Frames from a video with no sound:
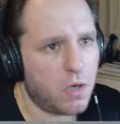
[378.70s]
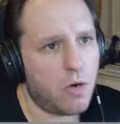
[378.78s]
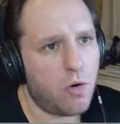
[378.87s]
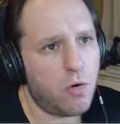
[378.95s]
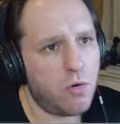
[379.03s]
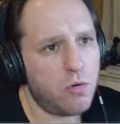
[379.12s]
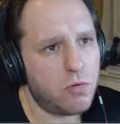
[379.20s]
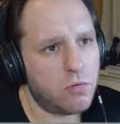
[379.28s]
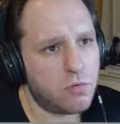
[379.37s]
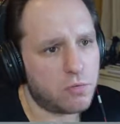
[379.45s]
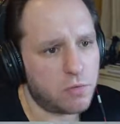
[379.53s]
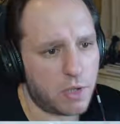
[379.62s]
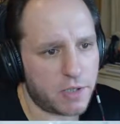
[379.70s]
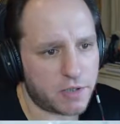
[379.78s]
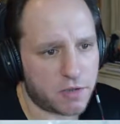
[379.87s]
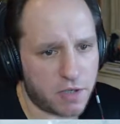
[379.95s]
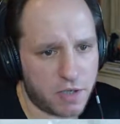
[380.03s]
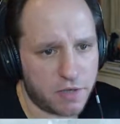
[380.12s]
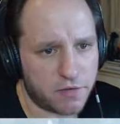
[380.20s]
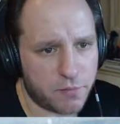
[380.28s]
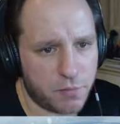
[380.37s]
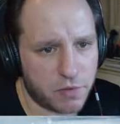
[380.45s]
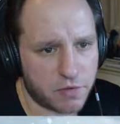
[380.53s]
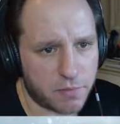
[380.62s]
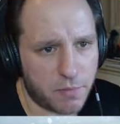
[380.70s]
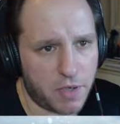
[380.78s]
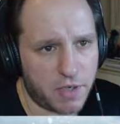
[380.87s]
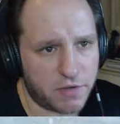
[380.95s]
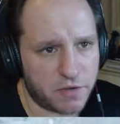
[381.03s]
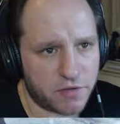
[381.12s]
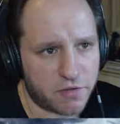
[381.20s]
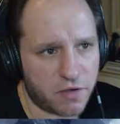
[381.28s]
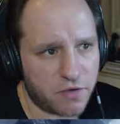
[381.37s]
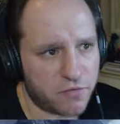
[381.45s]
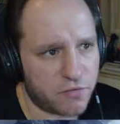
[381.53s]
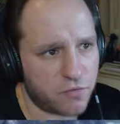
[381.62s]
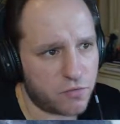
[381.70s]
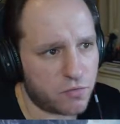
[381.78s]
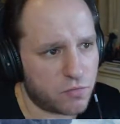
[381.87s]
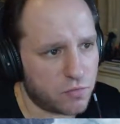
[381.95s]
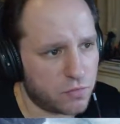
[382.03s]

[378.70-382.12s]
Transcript: Oh, I can't build a mine yet. I have to...